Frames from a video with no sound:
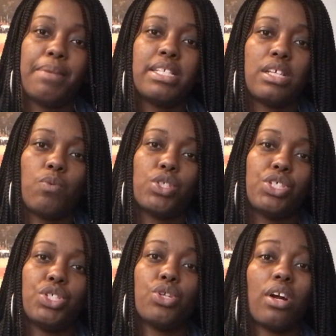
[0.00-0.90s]
see what
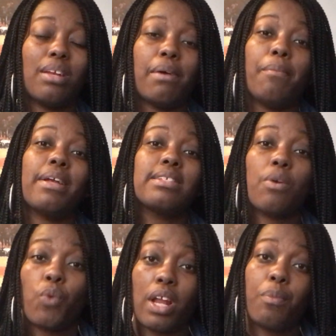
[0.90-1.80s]
she's talking about, because
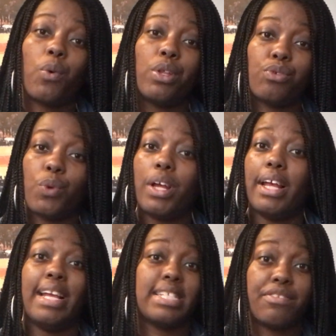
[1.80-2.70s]
what I'm going through
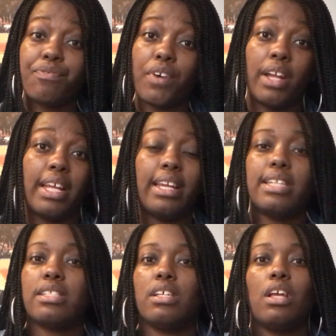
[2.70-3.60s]
isn't fun. It
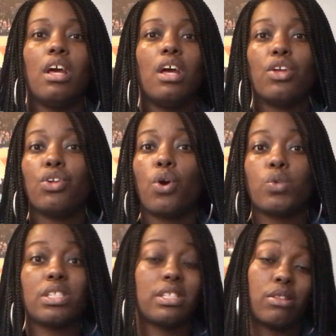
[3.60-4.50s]
isn't, you
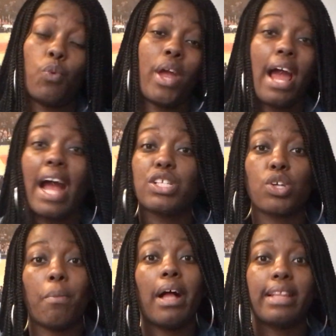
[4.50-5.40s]
know, the way I
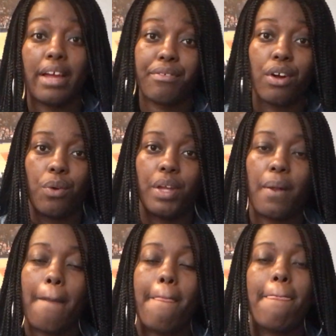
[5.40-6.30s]
saw my life going.
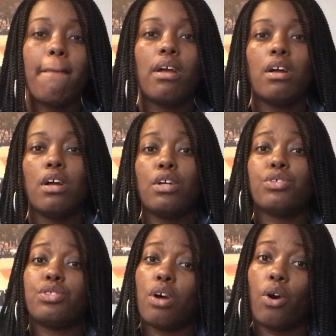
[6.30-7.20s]

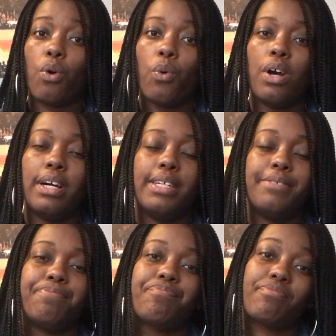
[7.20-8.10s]
So
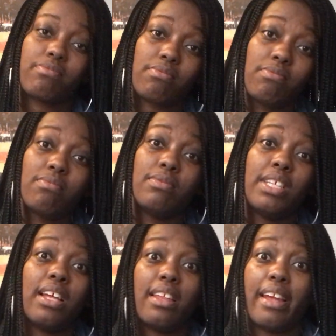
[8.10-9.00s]

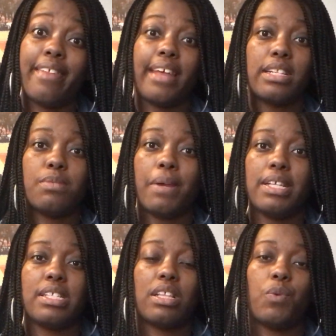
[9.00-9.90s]
yeah, that's
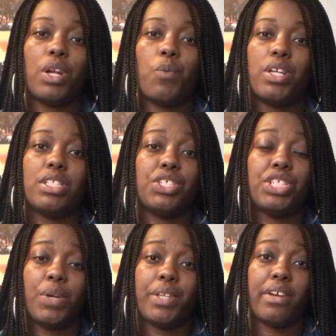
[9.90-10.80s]
basically what I wanted to
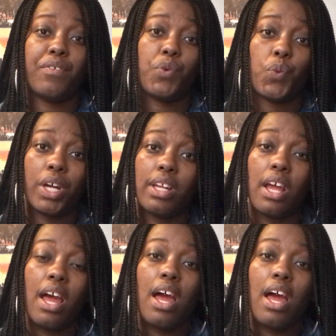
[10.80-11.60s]
share with everyone.